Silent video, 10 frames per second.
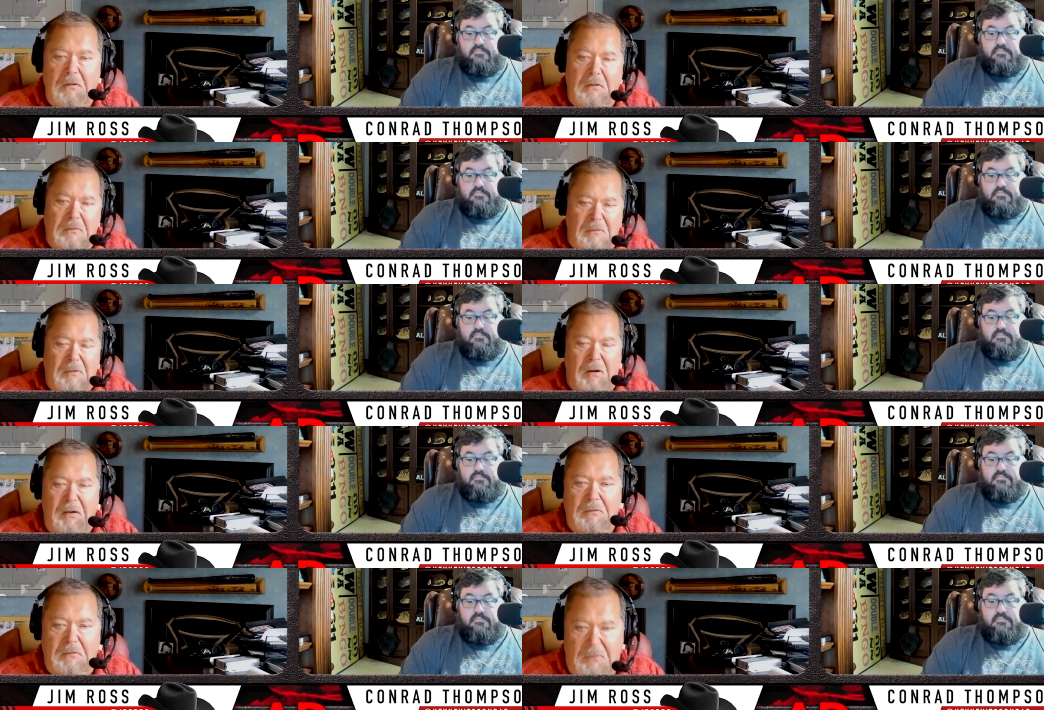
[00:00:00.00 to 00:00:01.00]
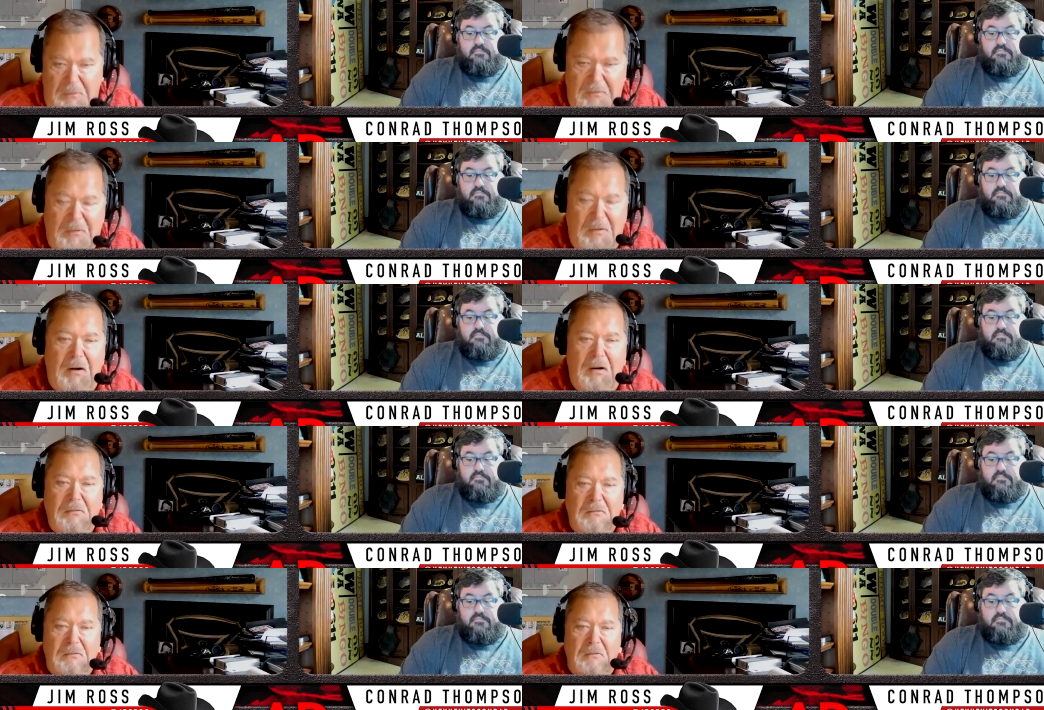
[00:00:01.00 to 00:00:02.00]
Speaker 1: Well, great. Well, here you are.
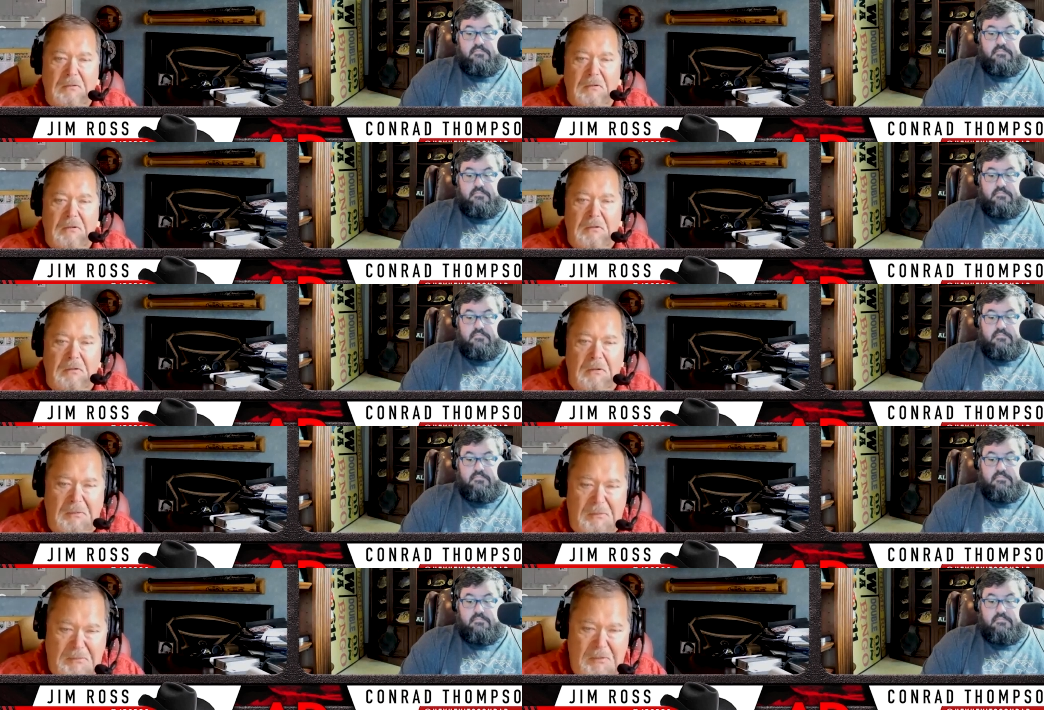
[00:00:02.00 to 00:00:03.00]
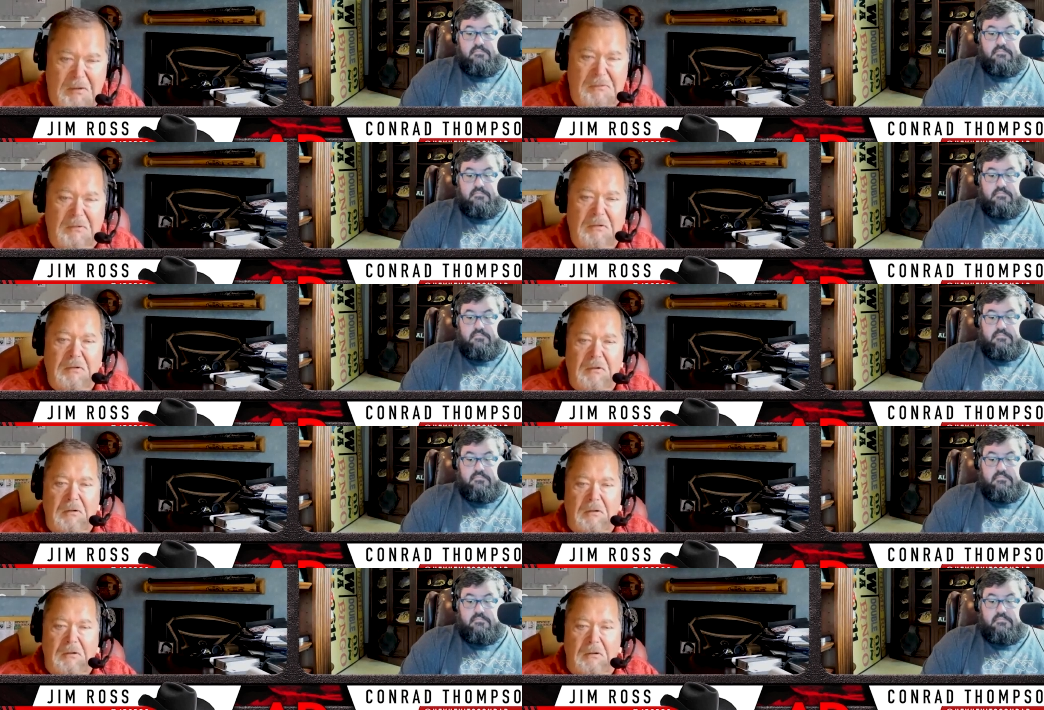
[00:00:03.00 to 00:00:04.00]
Here's your jersey.
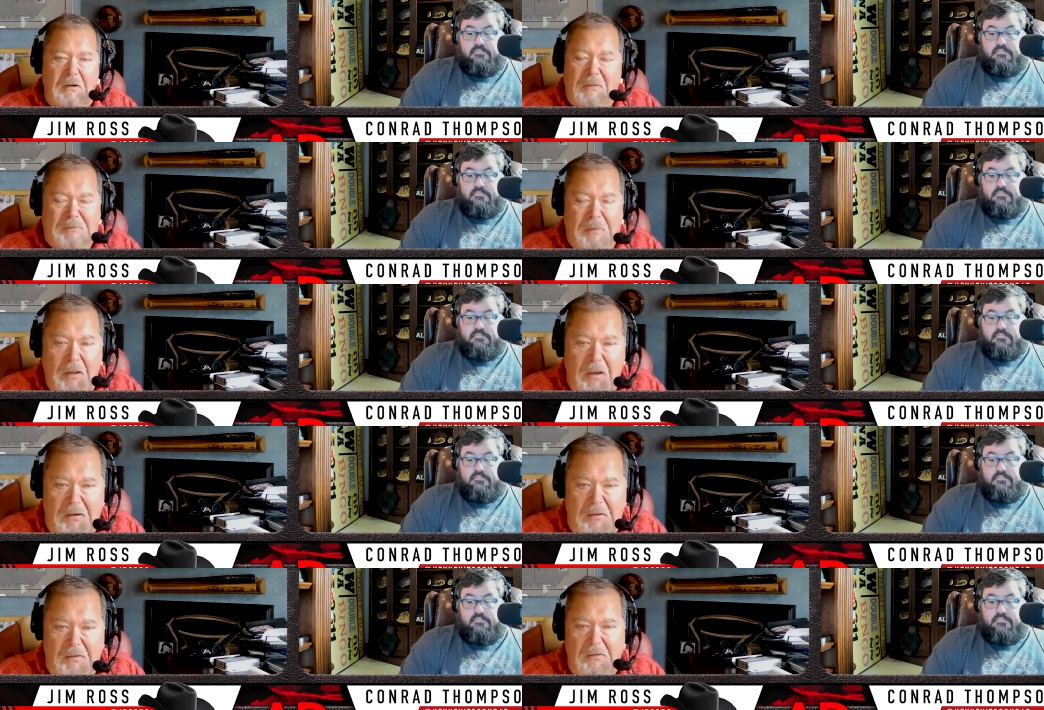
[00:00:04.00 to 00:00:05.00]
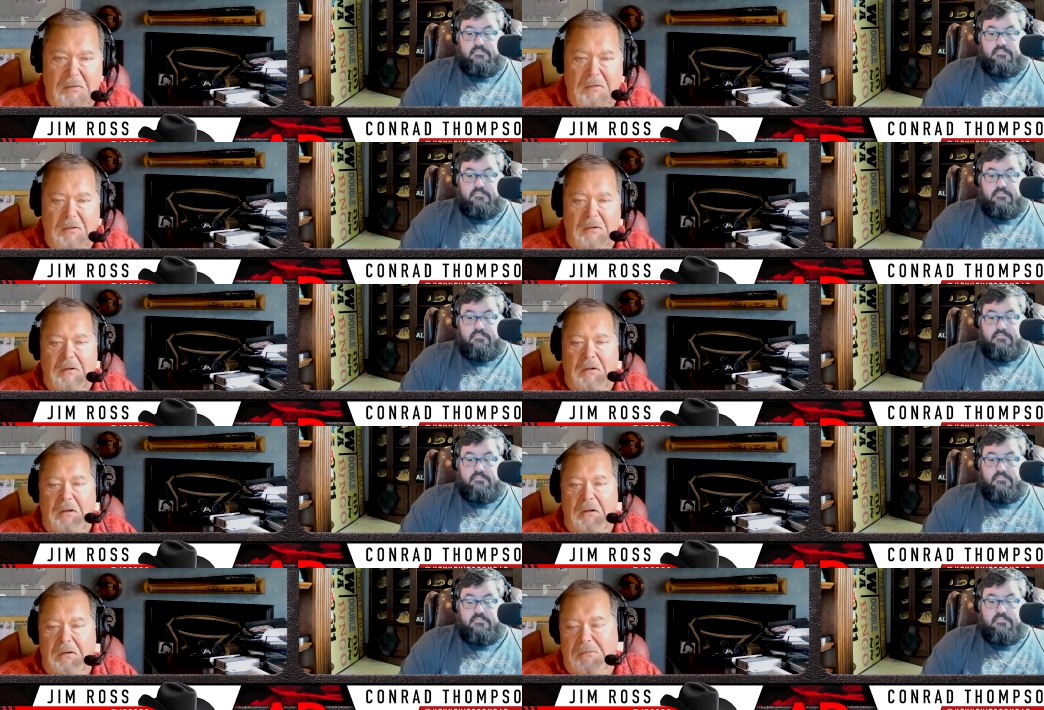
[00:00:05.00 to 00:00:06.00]
Now go play.
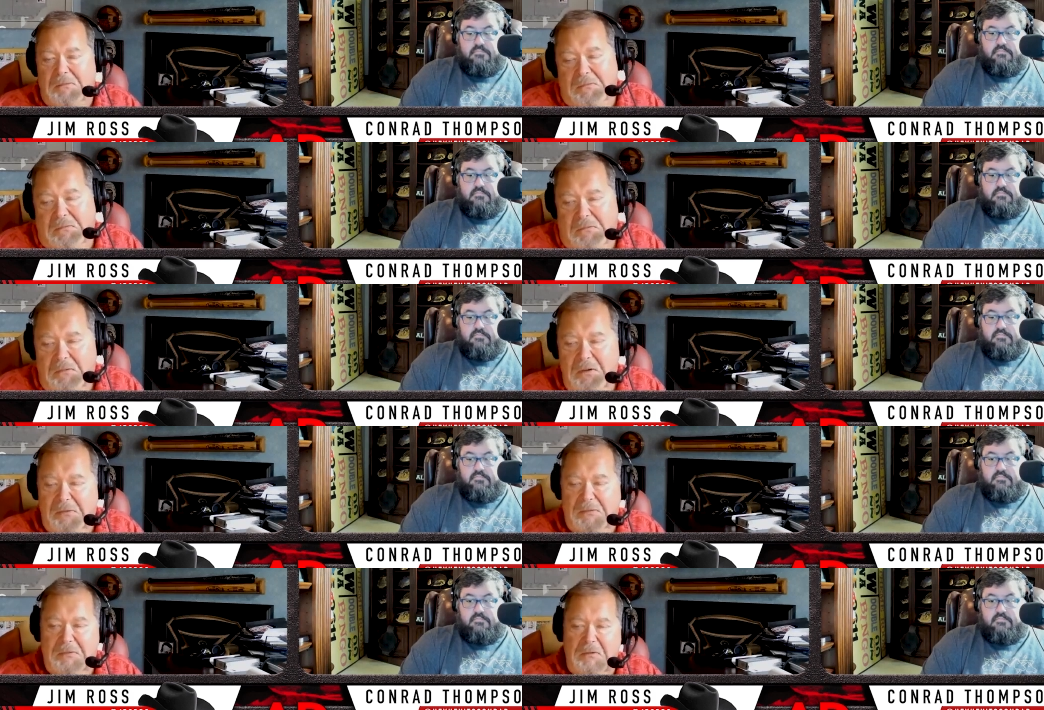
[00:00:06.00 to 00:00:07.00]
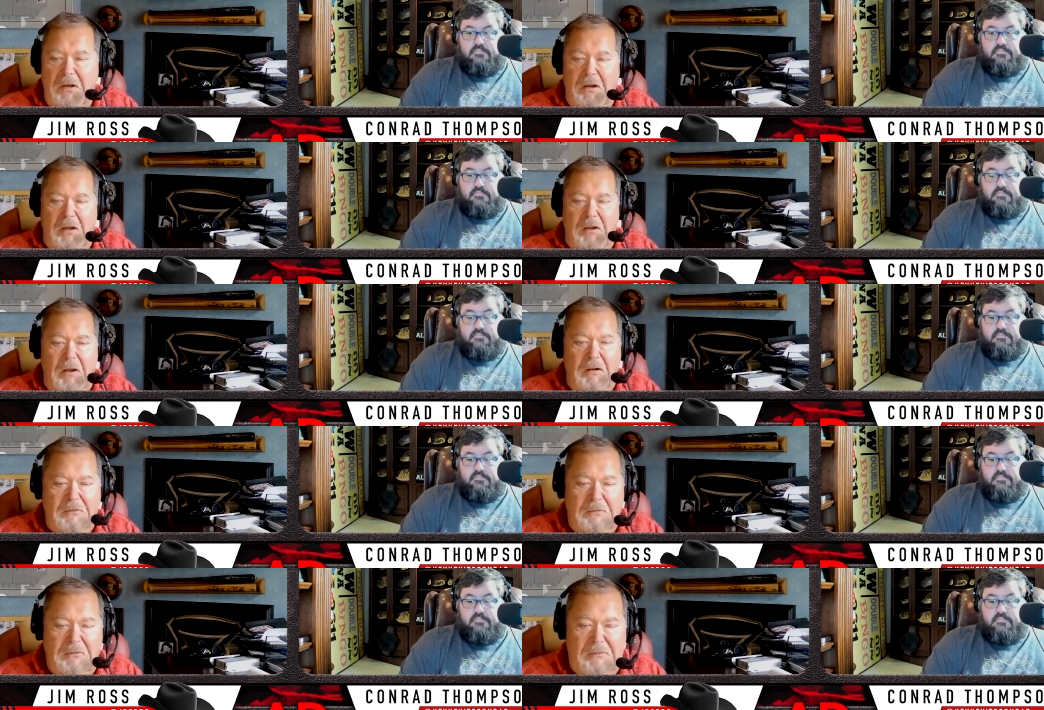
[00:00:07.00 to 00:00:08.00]
And that's kind of how I looked
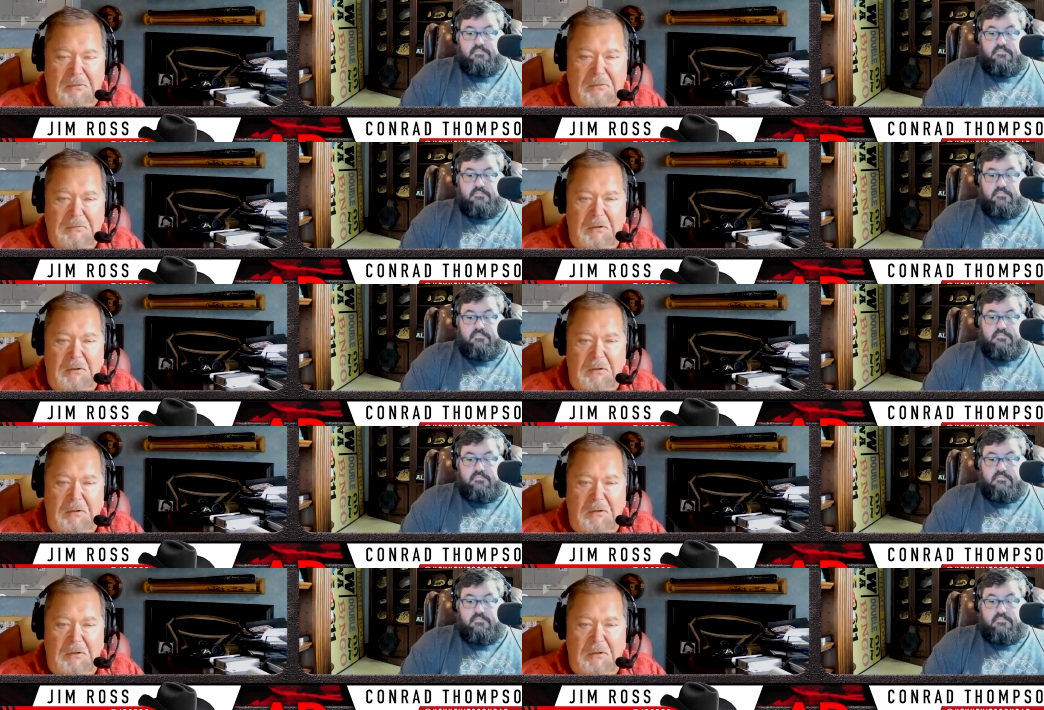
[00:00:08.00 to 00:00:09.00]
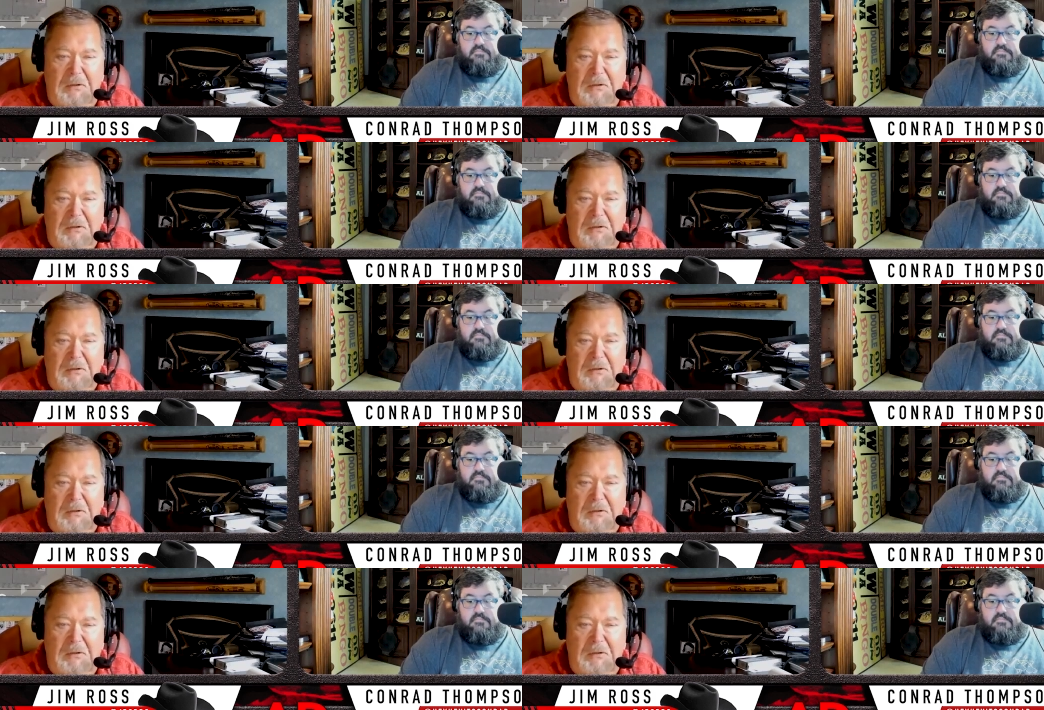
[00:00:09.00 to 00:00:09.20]
at the situation. That